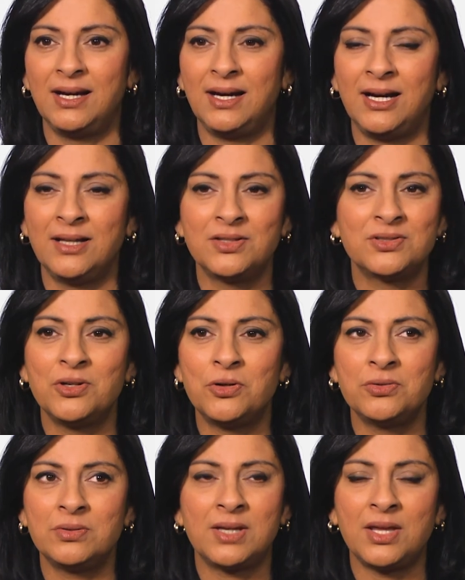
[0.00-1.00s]
uh, there's
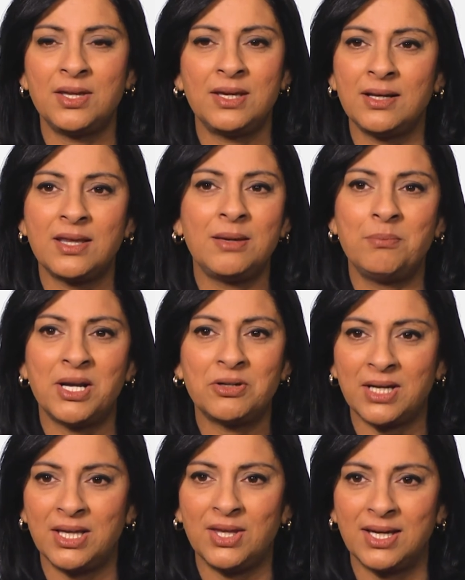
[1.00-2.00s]
no nothing nothing
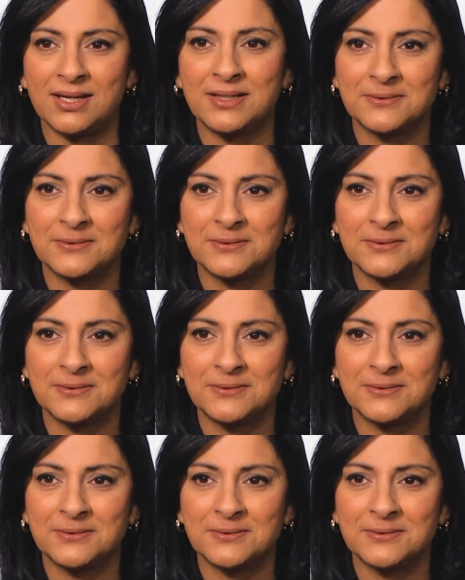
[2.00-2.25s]
better, I think.